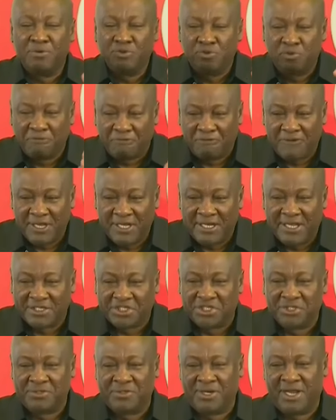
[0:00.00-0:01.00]
be able to feed
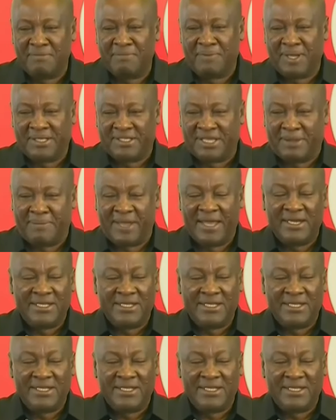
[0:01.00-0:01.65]
the children better